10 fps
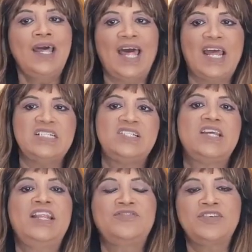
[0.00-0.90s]
and
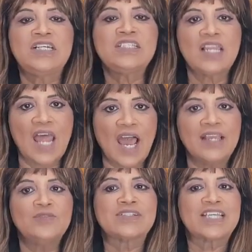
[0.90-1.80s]
Jennifer's
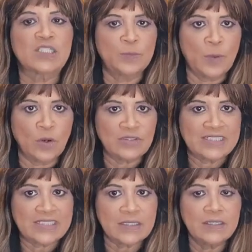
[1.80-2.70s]
lie was exposed.